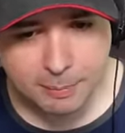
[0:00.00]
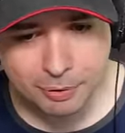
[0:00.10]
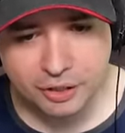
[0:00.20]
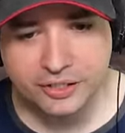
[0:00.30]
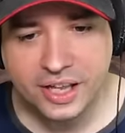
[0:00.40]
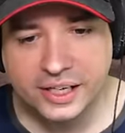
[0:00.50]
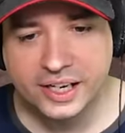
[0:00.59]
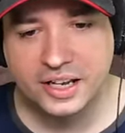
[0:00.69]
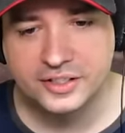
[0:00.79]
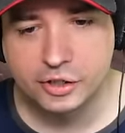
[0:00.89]
but in that
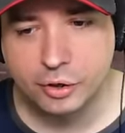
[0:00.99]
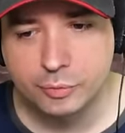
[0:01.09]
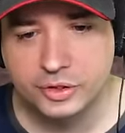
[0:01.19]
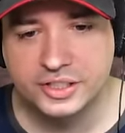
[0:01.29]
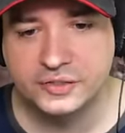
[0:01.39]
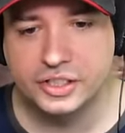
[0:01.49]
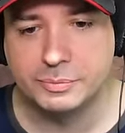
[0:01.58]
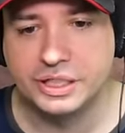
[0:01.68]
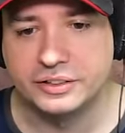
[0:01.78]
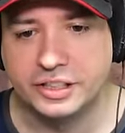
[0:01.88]
case, you know, it wasn't even a
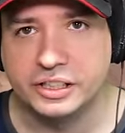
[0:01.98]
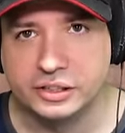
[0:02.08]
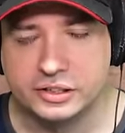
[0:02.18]
big deal,